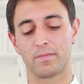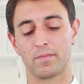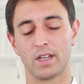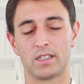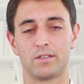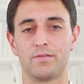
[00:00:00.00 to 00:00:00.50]

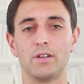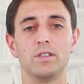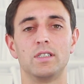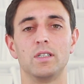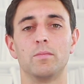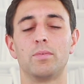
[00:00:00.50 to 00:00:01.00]
That's
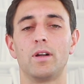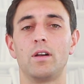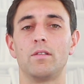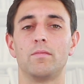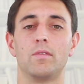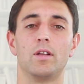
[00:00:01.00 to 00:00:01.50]
very
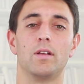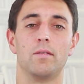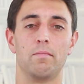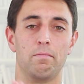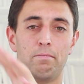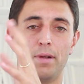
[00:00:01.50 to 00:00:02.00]
simple.
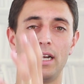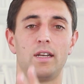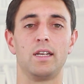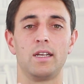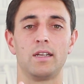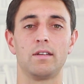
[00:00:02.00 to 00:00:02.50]

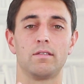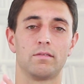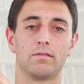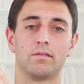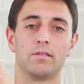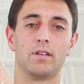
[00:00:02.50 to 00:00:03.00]

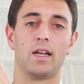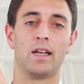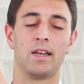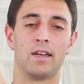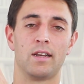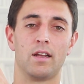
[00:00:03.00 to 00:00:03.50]
Building,
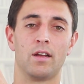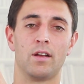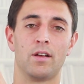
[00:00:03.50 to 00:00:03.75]
and